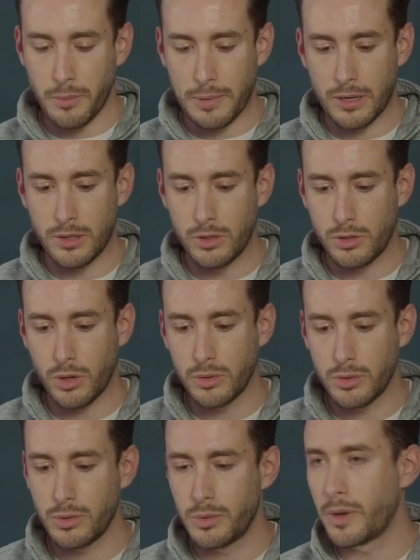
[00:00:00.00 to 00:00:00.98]
million in
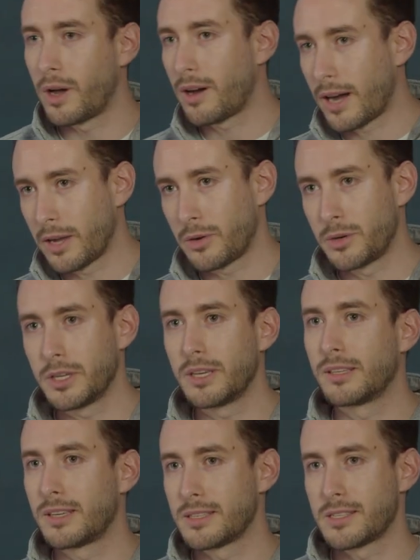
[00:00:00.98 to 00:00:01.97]
total. We are hiring in
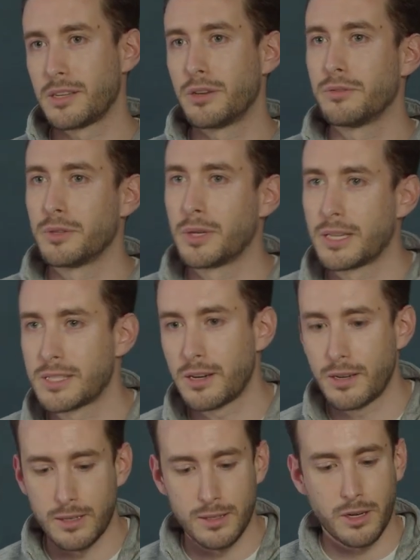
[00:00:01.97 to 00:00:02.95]
case any of you guys
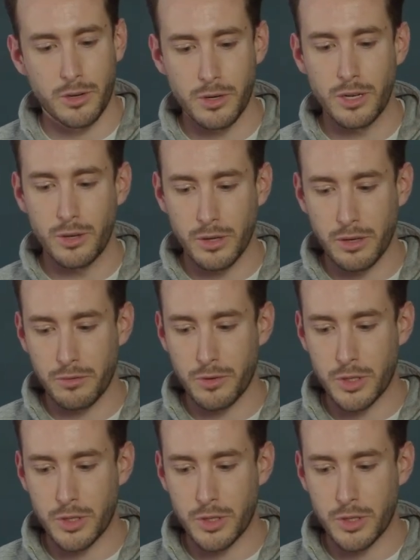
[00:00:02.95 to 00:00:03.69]
are currently looking for a